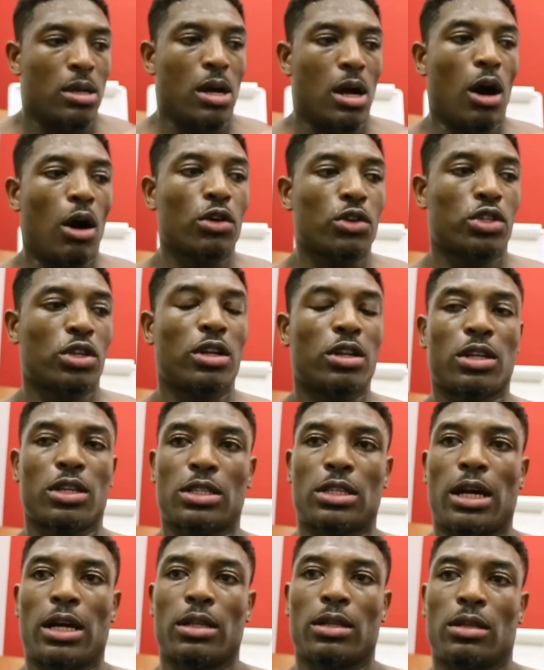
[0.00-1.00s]
I also
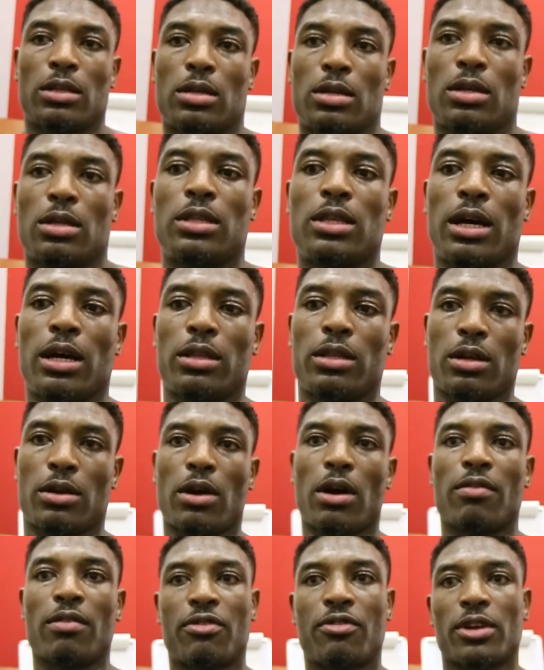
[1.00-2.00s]
understand that there
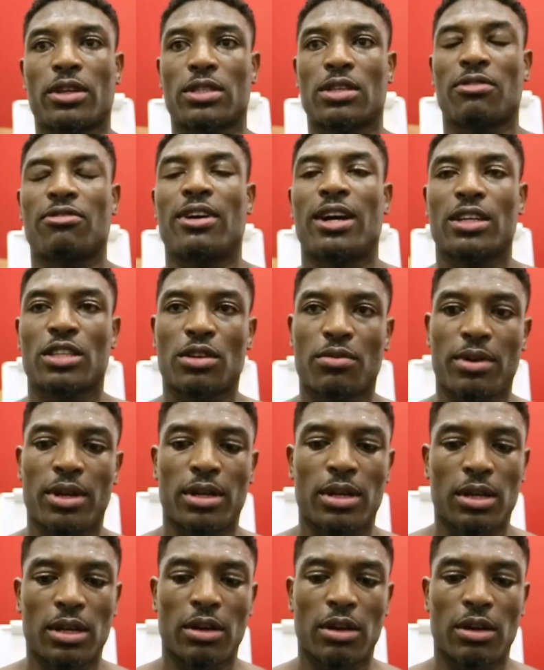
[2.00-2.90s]
are other things to factor in,